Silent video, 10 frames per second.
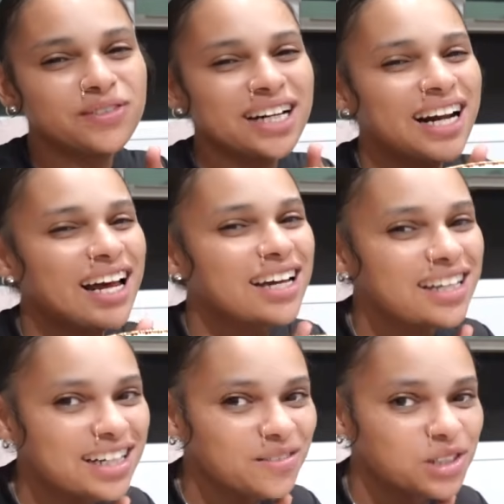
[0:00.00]
that I
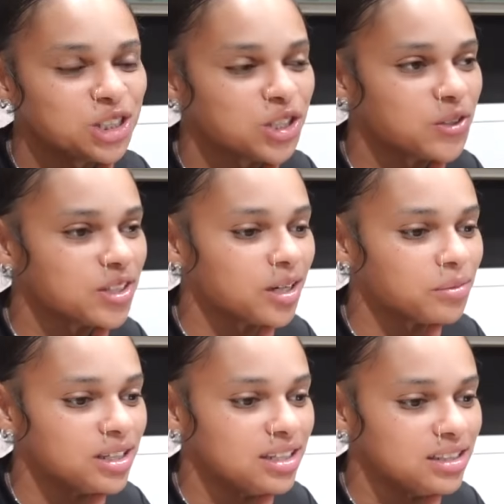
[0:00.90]
couldn't even show y'all
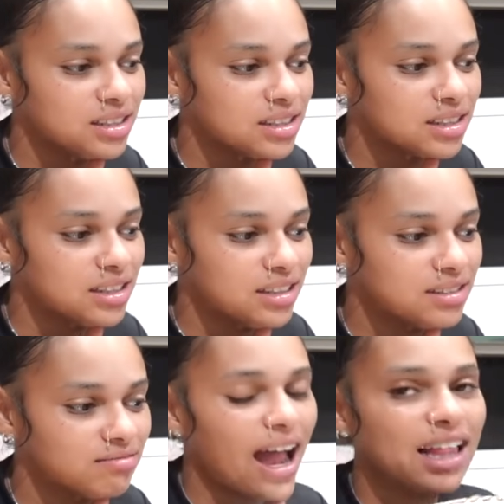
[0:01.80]
me eating it.
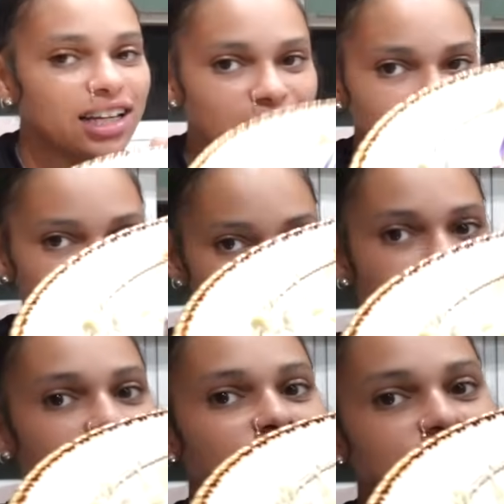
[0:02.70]
I literally
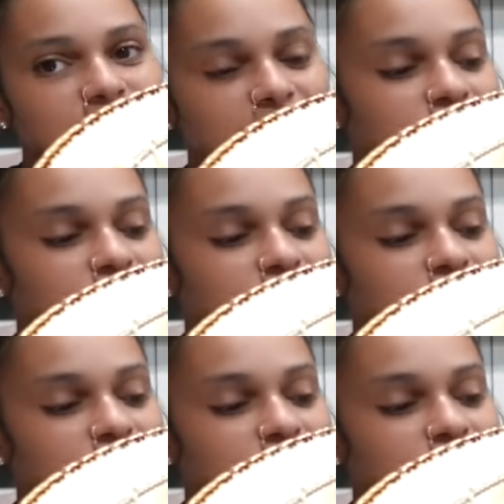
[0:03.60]
demolished